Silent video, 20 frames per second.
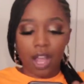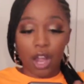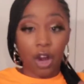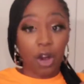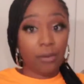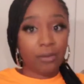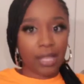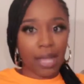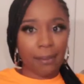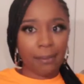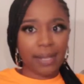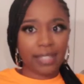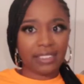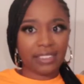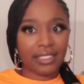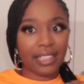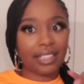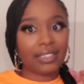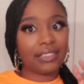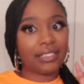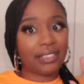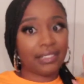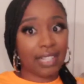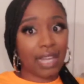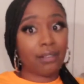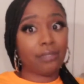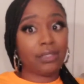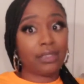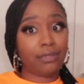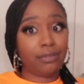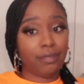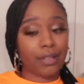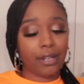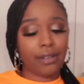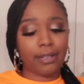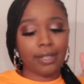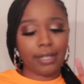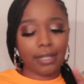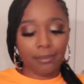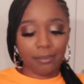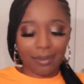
I hope that made sense because that was very deep.